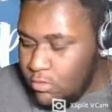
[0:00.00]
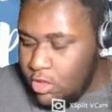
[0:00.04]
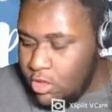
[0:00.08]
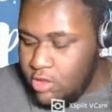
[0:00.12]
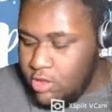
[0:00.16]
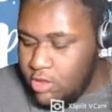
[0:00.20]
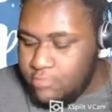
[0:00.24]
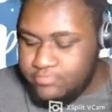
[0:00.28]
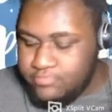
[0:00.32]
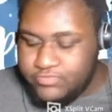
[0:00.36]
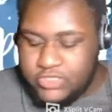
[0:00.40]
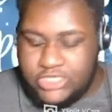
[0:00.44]

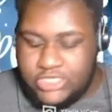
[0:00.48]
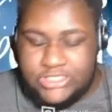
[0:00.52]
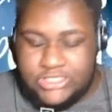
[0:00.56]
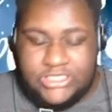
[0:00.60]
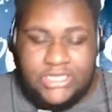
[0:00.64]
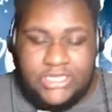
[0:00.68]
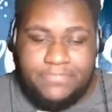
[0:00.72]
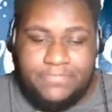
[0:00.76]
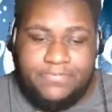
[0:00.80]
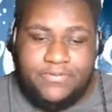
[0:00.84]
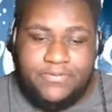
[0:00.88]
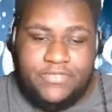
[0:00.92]
Cause
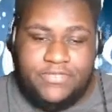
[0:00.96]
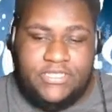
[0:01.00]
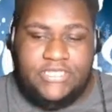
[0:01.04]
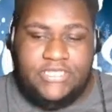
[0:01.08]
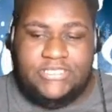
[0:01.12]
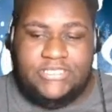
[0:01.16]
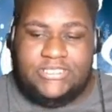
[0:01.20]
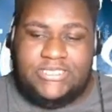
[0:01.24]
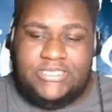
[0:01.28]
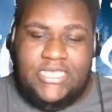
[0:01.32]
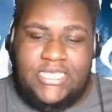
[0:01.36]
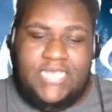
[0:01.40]
he
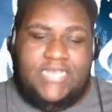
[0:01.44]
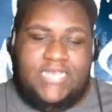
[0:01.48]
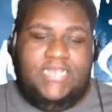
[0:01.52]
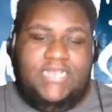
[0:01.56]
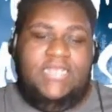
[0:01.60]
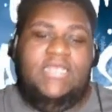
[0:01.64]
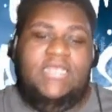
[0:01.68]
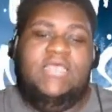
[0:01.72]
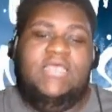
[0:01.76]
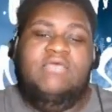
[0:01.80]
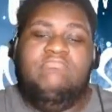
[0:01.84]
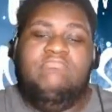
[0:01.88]
said
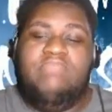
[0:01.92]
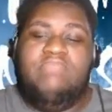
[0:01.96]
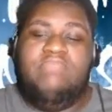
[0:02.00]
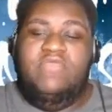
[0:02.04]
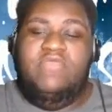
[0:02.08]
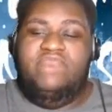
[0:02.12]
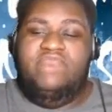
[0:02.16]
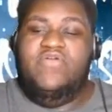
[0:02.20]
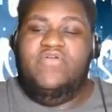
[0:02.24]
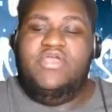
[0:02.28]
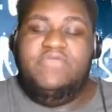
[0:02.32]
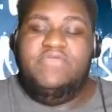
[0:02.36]
before he
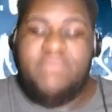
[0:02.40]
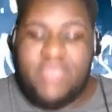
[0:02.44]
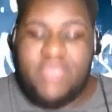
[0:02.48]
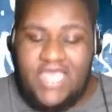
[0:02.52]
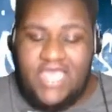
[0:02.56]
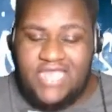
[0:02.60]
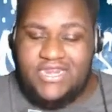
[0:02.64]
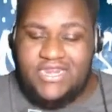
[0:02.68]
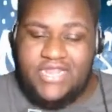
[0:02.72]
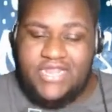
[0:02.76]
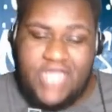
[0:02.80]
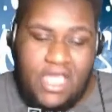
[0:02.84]
even got in the
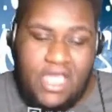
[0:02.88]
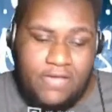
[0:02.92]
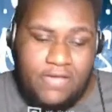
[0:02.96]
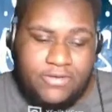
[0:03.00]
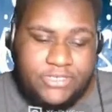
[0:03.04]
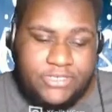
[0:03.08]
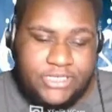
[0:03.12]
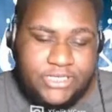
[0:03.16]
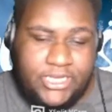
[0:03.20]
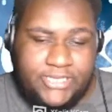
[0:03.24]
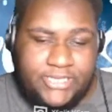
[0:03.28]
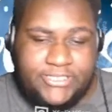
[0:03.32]

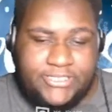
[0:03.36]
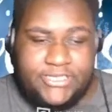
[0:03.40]
conversation,